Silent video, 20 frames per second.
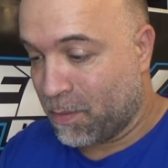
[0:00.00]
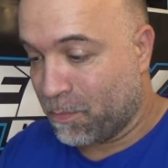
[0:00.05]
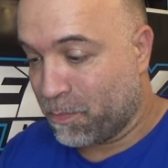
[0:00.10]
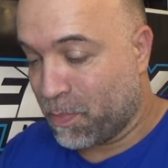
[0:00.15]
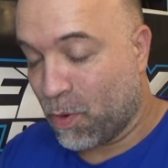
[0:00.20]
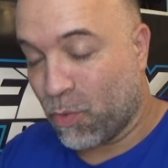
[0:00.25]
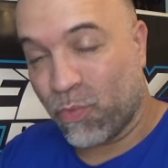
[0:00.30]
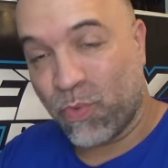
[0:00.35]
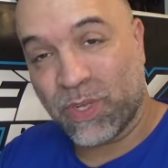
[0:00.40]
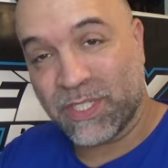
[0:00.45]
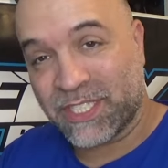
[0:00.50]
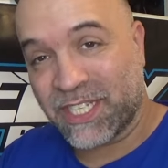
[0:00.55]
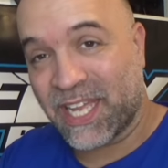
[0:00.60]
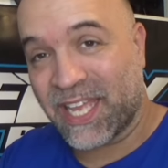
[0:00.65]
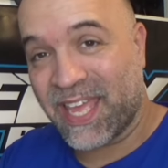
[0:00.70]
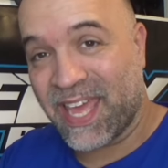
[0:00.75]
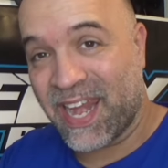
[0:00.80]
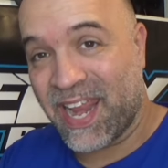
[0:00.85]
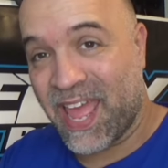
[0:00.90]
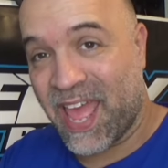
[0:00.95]
But once I
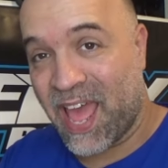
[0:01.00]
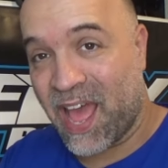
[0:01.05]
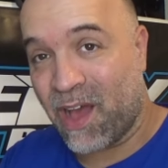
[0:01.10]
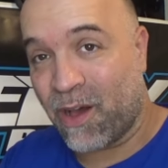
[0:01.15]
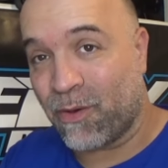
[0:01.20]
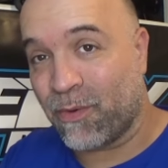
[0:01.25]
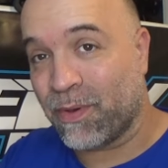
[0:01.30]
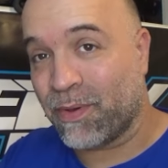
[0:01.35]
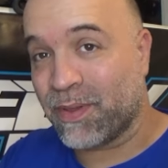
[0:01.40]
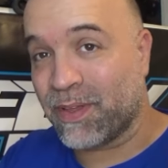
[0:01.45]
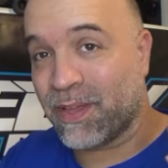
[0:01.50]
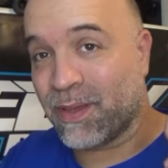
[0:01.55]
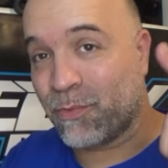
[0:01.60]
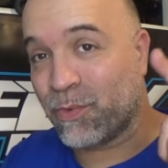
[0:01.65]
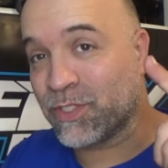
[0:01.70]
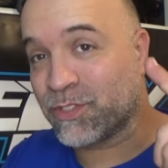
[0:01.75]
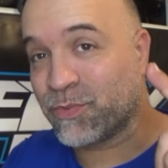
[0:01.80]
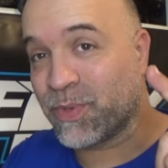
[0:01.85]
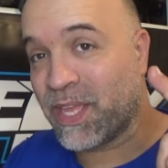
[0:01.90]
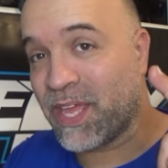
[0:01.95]
get it out,
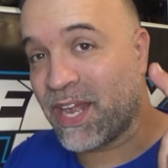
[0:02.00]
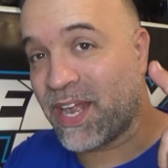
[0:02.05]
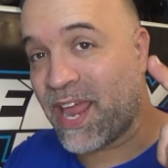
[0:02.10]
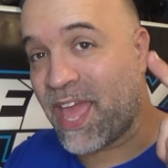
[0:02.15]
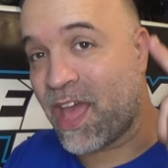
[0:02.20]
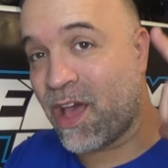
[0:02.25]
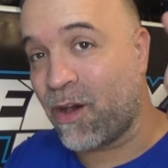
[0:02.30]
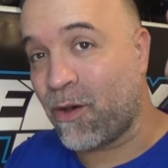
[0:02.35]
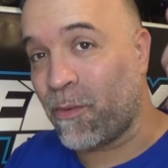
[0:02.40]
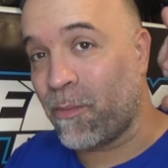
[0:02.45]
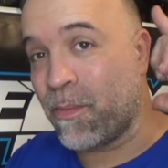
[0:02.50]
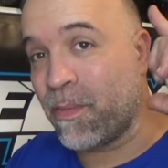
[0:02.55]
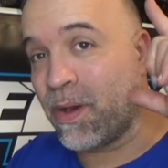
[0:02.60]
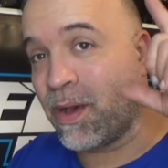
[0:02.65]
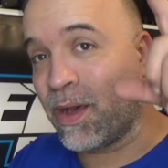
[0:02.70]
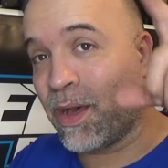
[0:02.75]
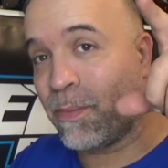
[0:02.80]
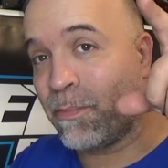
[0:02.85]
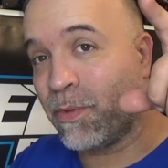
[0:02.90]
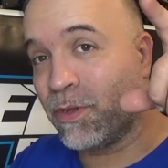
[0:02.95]
once we get it out,
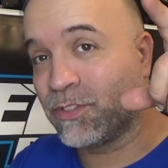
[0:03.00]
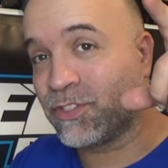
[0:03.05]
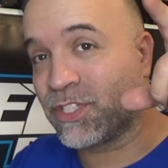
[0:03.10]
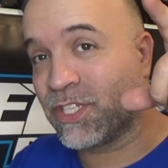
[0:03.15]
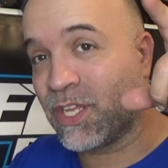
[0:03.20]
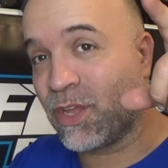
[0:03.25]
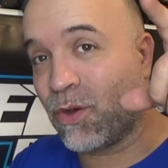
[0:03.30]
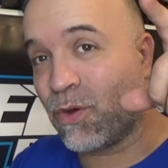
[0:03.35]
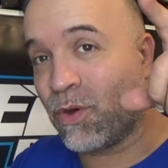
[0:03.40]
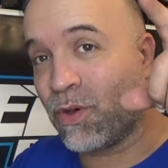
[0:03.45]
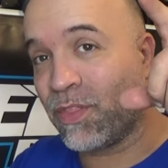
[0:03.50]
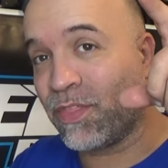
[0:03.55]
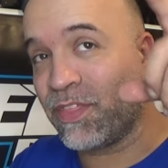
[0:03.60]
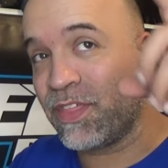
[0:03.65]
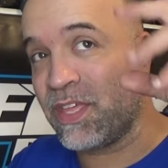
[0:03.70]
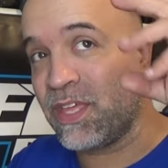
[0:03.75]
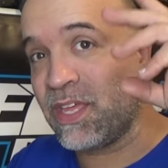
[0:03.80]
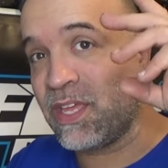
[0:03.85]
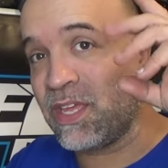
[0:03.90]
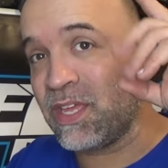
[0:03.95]
mostly on
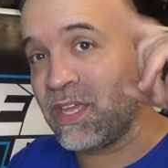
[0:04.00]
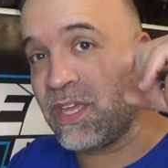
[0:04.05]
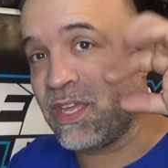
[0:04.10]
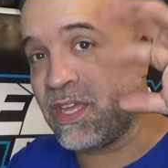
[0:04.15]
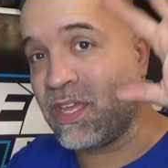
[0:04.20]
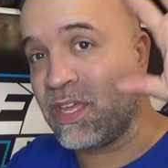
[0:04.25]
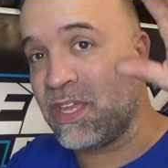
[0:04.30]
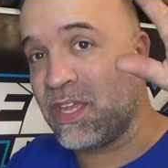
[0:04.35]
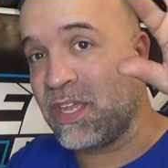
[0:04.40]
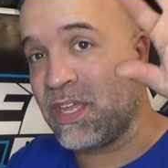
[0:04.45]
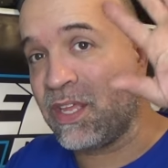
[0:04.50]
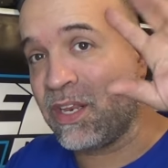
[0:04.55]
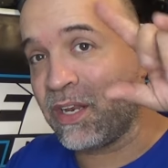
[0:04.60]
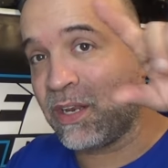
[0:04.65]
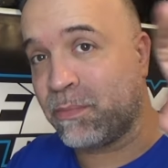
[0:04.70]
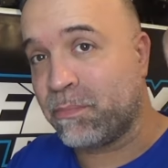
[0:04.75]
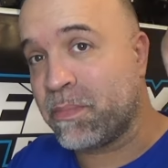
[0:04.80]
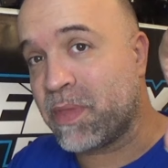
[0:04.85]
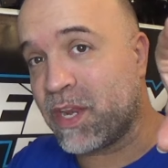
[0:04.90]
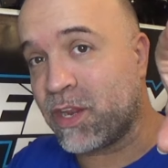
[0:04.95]
the
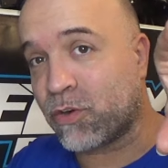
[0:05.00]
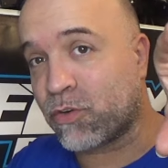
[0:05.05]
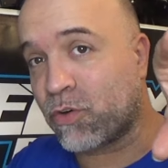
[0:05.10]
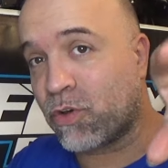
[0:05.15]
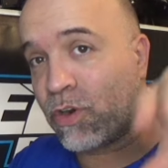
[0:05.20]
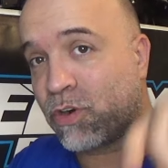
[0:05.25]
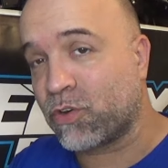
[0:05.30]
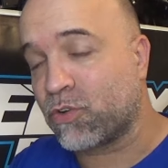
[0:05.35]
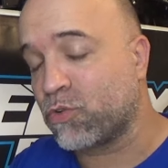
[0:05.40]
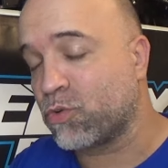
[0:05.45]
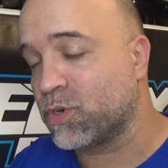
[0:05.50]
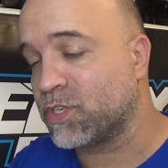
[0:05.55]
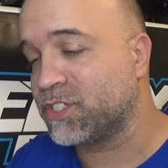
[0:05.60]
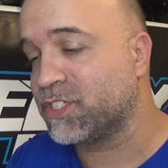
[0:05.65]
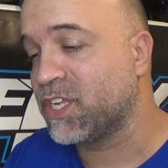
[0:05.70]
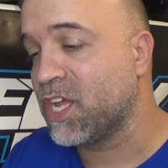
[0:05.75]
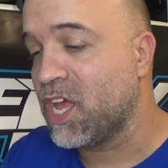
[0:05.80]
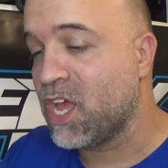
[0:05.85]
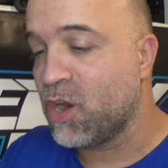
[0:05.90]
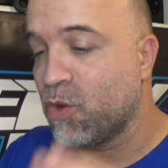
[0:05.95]
mini crawler
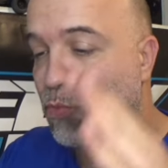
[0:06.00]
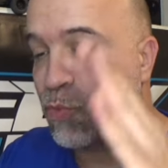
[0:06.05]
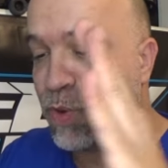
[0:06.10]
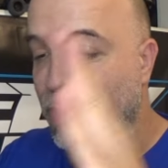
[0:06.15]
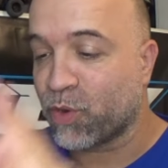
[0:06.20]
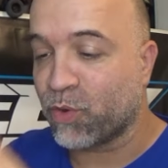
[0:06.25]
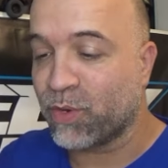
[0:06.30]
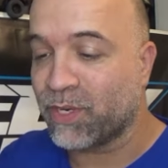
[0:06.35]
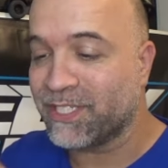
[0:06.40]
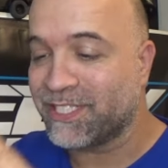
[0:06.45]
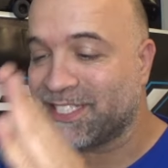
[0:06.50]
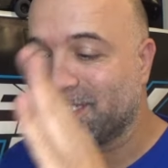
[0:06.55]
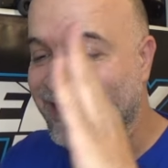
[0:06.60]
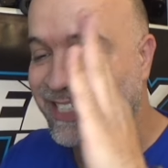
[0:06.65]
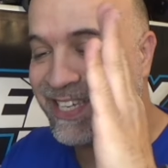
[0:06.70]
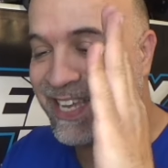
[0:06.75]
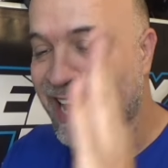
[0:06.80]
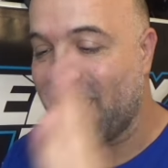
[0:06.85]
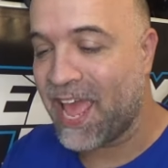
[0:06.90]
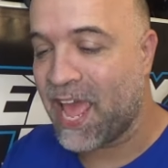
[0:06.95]
course, we're going to
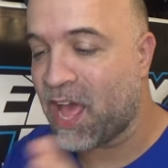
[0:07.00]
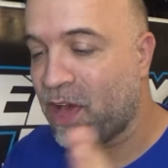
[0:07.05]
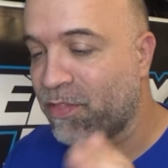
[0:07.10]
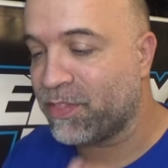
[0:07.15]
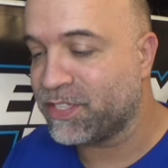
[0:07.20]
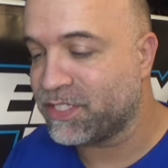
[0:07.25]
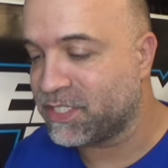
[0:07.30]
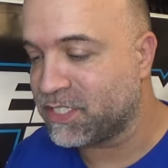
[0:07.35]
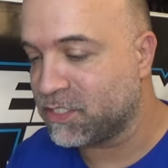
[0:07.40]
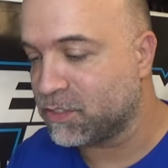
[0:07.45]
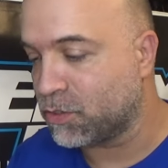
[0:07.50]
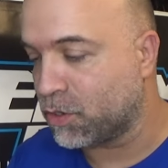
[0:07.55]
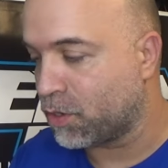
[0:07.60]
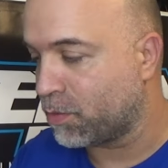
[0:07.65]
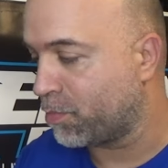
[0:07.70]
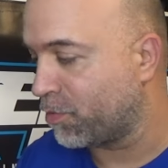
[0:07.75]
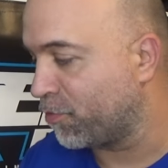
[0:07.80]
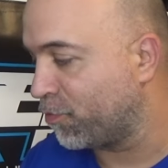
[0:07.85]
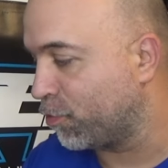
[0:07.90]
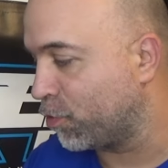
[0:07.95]
see how this thing's going
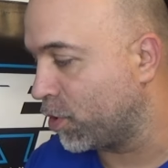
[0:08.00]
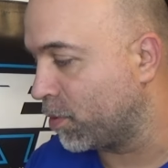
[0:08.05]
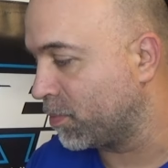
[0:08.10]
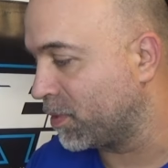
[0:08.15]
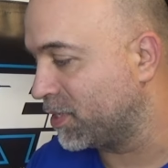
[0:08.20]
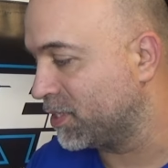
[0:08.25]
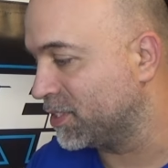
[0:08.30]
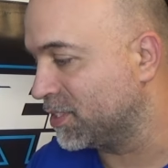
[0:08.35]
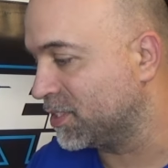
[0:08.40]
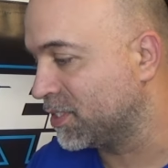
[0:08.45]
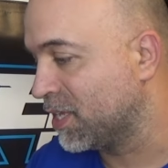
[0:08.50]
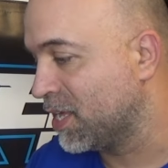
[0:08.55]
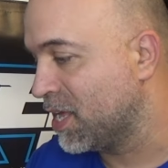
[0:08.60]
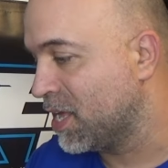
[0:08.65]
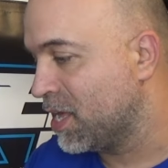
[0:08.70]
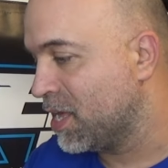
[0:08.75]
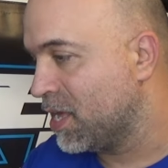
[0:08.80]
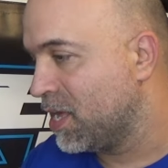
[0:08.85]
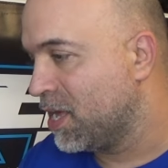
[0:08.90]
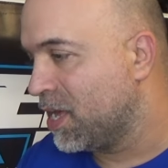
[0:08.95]
to perform, because
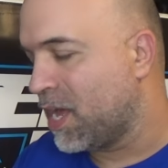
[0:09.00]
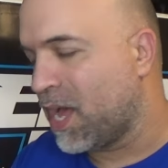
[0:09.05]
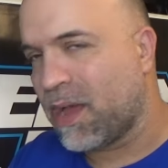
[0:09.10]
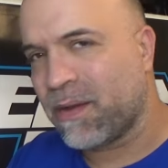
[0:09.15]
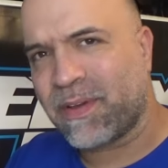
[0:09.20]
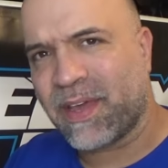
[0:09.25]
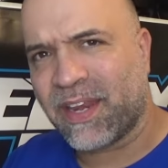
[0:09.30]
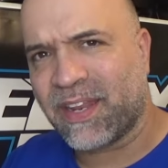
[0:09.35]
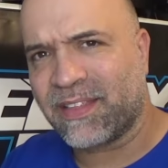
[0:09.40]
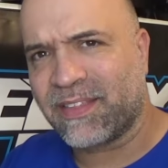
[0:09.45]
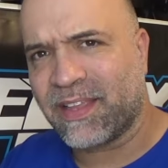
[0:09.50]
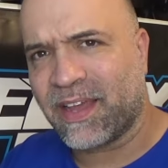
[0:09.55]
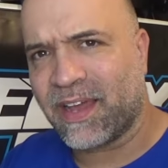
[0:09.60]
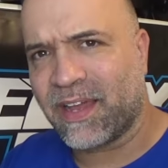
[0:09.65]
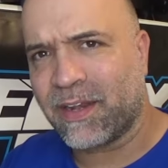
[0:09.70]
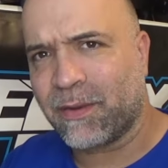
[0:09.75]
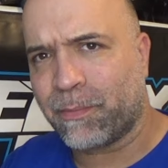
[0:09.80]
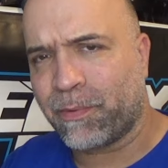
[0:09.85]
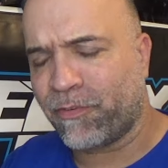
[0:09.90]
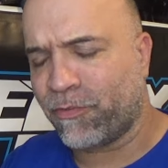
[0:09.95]
I'm kind of
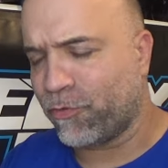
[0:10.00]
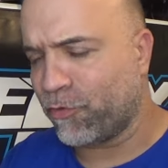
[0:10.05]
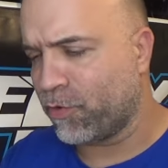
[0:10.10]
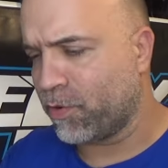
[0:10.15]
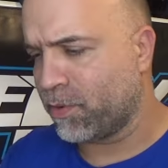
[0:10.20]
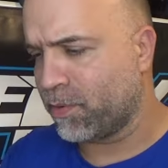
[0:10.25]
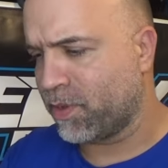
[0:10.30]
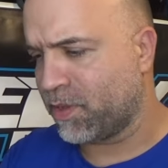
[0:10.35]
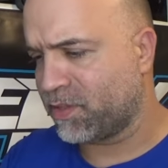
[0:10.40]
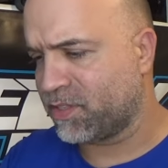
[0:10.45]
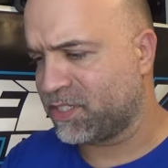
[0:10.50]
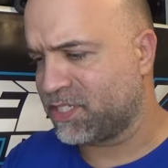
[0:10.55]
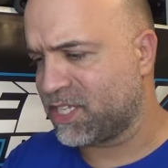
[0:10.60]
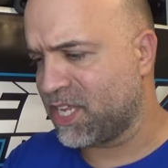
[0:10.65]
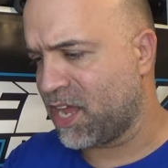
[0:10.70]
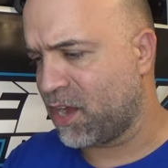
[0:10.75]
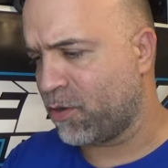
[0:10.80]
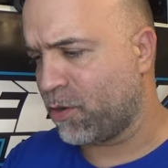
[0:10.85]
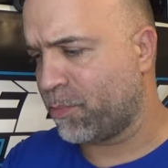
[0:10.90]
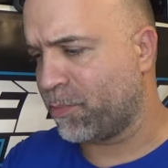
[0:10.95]
dying to perform, to see
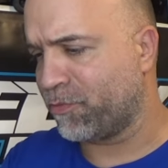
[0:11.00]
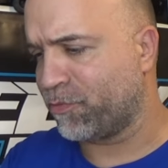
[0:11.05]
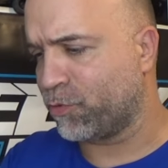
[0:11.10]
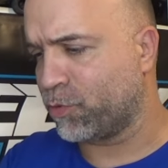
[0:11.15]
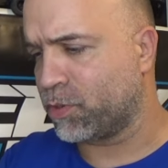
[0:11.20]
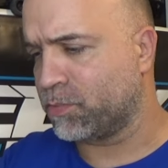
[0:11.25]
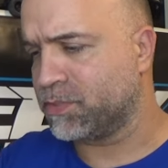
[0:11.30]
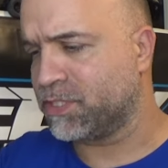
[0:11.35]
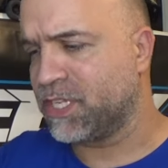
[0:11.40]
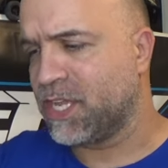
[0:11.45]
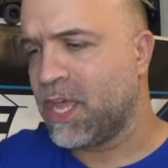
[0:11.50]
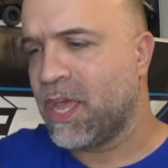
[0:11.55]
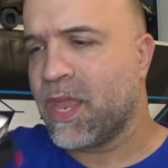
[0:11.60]
how it performs.